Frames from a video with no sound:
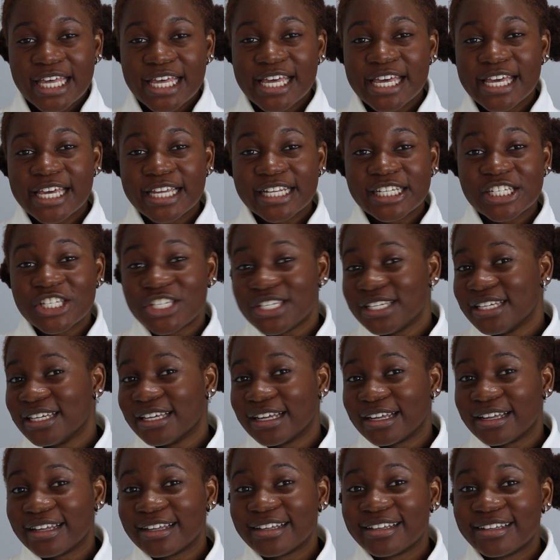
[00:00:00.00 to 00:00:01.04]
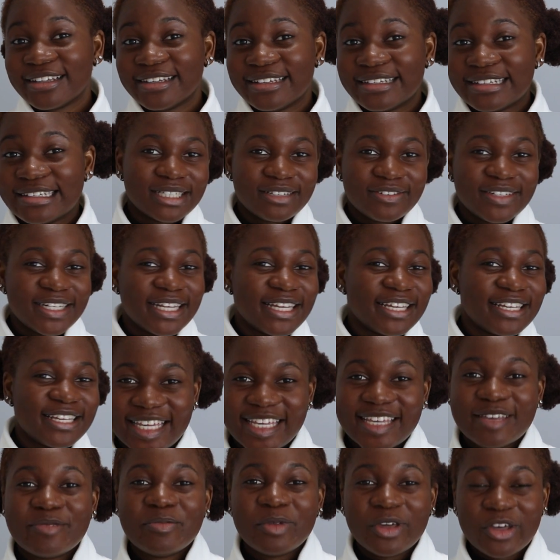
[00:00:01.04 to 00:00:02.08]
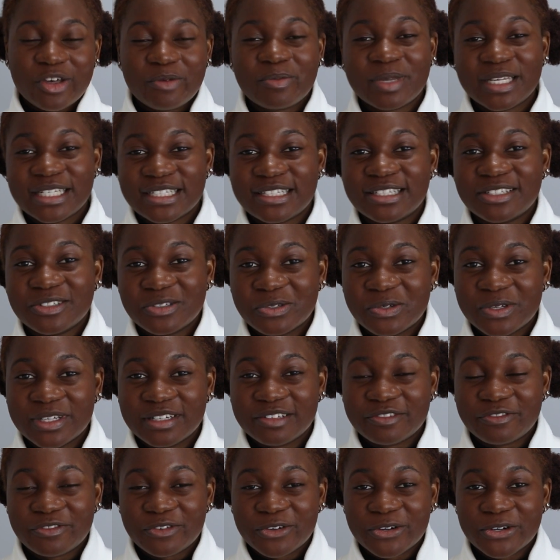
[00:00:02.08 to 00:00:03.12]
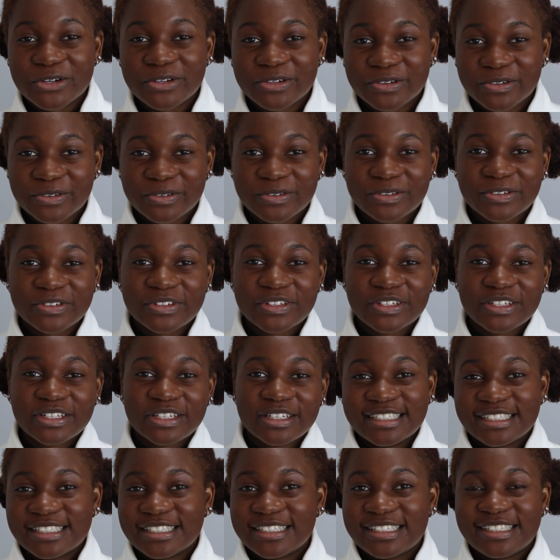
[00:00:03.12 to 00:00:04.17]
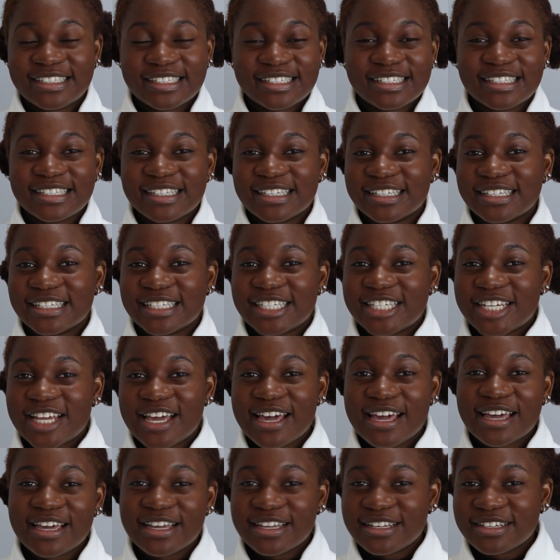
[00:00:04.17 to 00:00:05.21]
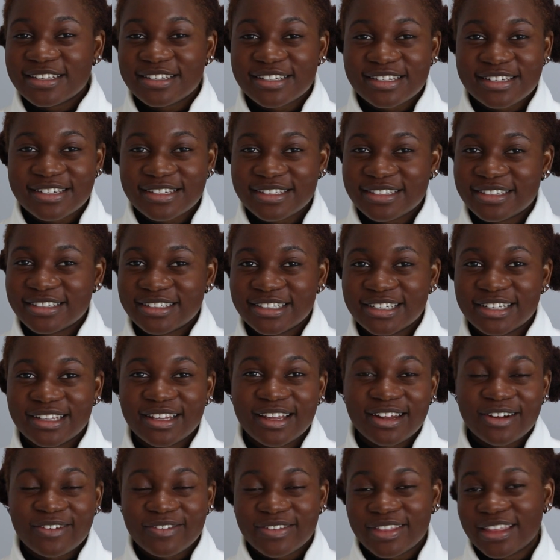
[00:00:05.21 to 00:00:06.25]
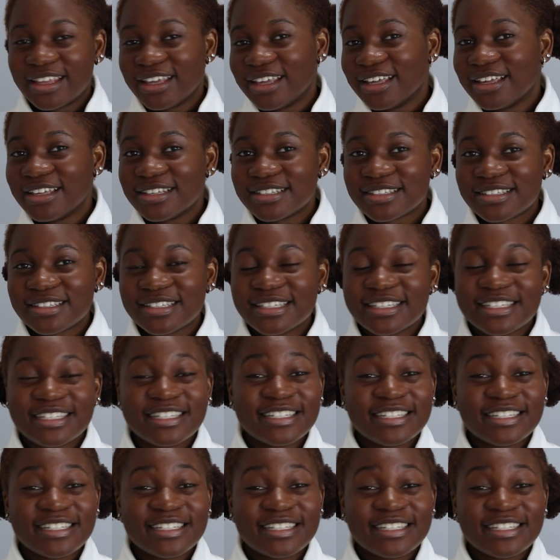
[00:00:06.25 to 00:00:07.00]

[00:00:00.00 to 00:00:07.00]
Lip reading: and Jia. I feel like him coming to Inferno is just gonna change a lot of things.